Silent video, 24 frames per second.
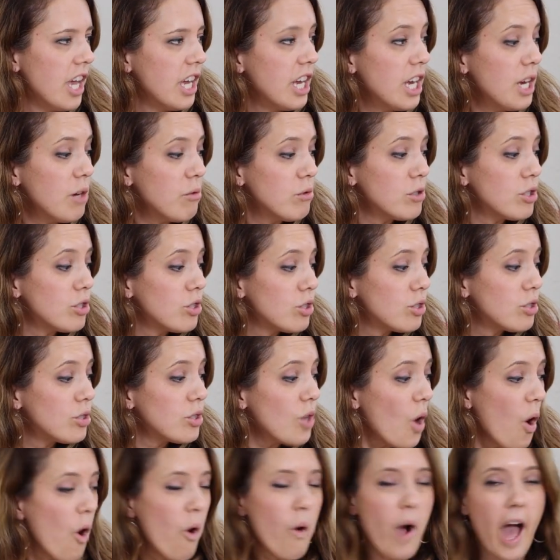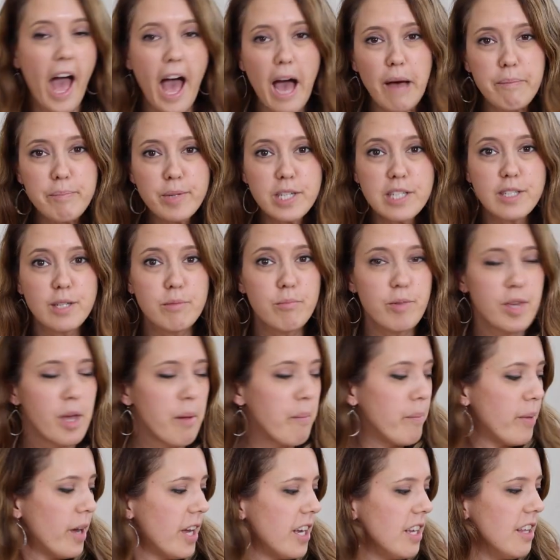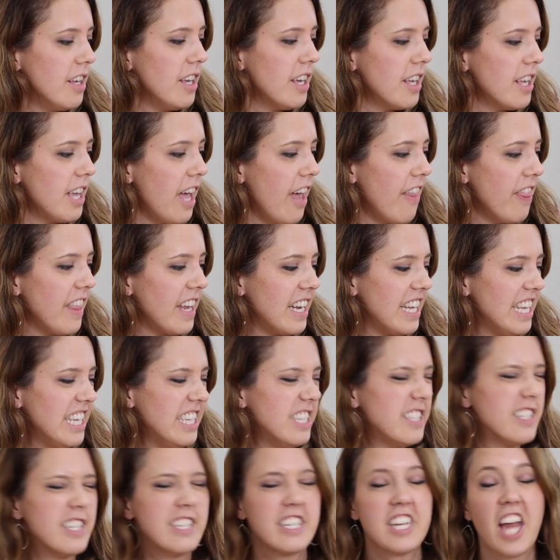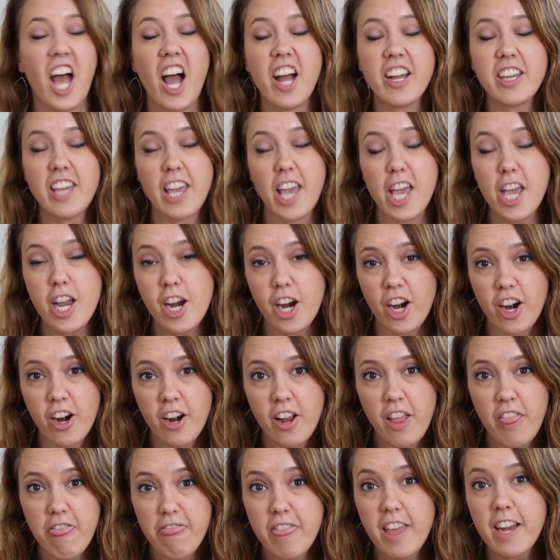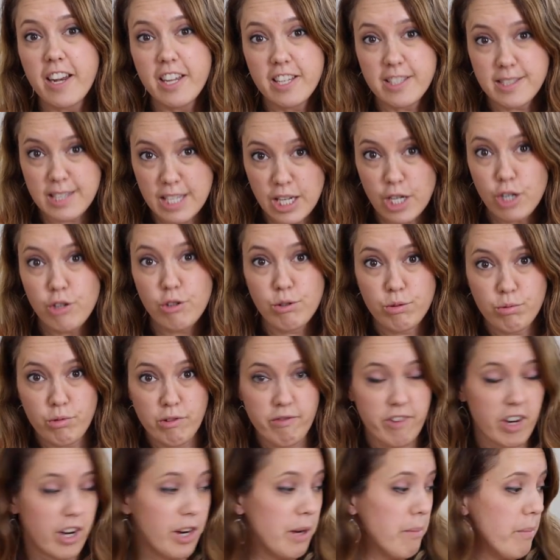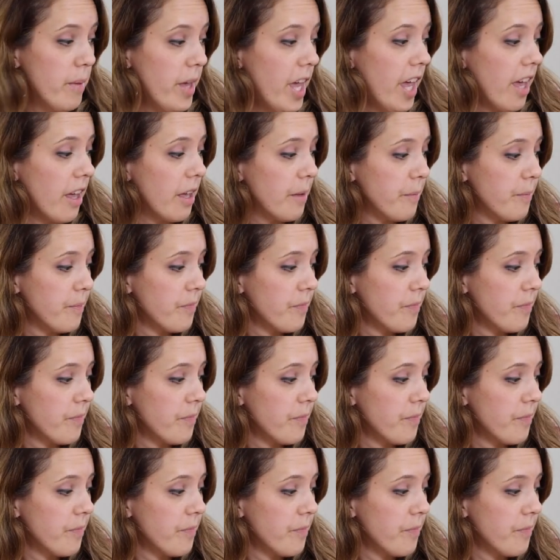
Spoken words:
He was so happy to be a bunny again that he did not care that his ears were very big.